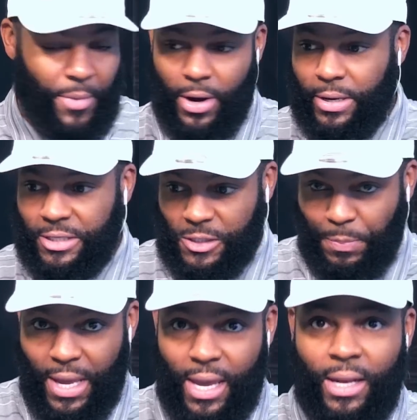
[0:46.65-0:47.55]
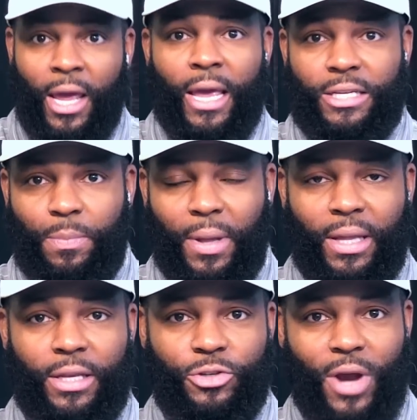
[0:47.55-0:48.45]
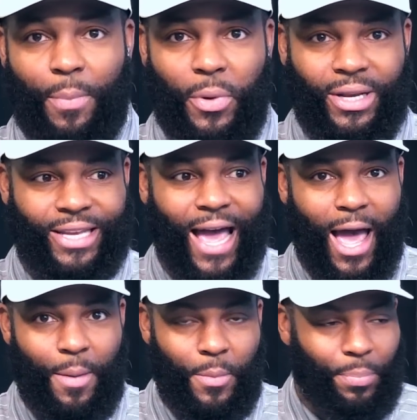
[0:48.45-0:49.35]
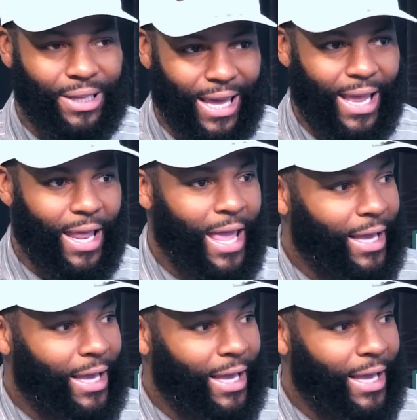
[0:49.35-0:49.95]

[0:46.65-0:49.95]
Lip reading: I'm hearing his speed, his ability to drop on a dime, plant.